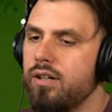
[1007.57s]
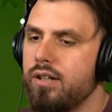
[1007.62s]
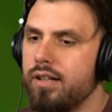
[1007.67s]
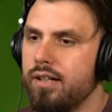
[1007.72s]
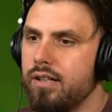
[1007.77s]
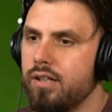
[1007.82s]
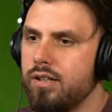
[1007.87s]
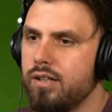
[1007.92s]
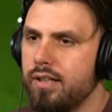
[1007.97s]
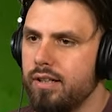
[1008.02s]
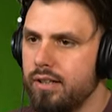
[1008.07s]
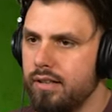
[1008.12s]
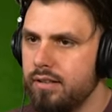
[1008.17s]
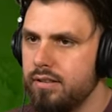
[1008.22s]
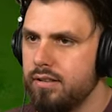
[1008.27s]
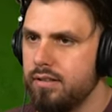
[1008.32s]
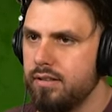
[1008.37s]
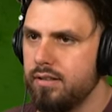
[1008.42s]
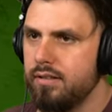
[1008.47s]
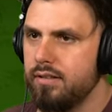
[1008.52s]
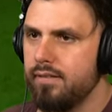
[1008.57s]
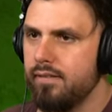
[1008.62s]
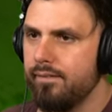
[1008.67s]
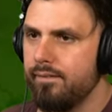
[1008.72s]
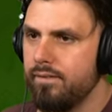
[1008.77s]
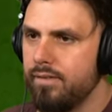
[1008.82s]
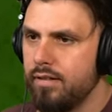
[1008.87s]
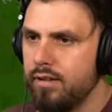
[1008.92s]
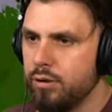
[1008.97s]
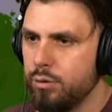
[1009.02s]
okay, okay.
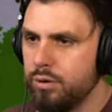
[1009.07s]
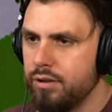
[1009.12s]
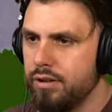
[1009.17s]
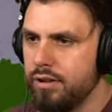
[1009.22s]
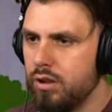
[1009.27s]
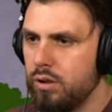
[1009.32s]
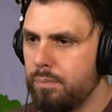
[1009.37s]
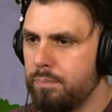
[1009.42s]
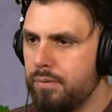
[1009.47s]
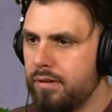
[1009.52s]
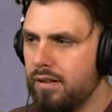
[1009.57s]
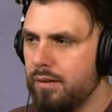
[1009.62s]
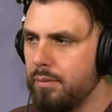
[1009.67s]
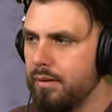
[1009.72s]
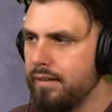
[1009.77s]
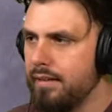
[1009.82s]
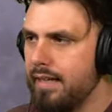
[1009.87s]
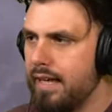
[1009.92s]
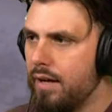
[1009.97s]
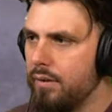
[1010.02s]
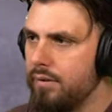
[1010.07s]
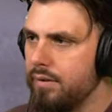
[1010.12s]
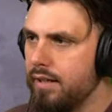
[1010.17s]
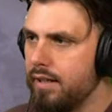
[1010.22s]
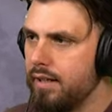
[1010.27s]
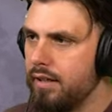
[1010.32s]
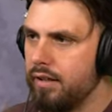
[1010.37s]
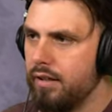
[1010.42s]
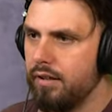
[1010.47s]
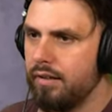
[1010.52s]
We can go probably down
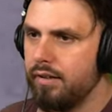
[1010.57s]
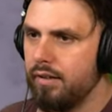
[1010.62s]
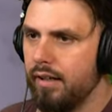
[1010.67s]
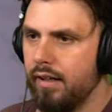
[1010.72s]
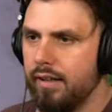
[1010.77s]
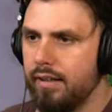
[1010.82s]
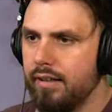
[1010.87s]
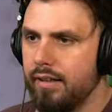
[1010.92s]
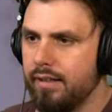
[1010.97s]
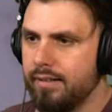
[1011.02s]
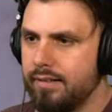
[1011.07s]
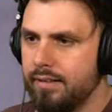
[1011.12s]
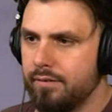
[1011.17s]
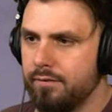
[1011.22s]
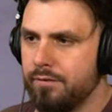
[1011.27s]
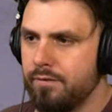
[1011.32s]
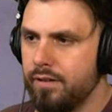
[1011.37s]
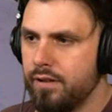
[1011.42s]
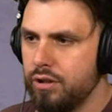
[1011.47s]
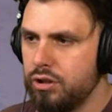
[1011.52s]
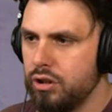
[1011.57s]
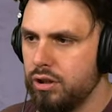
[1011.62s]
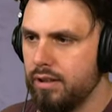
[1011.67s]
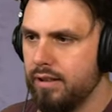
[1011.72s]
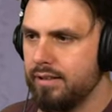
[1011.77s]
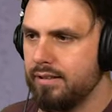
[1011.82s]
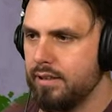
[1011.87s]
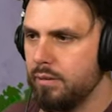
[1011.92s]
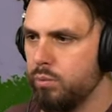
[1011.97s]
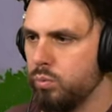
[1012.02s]
there and get some fish and
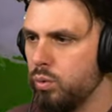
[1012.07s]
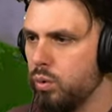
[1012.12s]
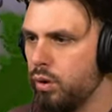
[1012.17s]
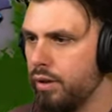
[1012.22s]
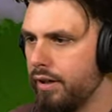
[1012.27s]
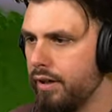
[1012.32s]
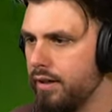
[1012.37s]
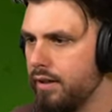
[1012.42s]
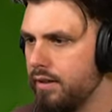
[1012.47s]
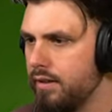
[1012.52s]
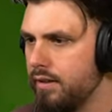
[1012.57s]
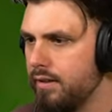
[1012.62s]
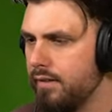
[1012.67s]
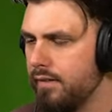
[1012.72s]
get some water.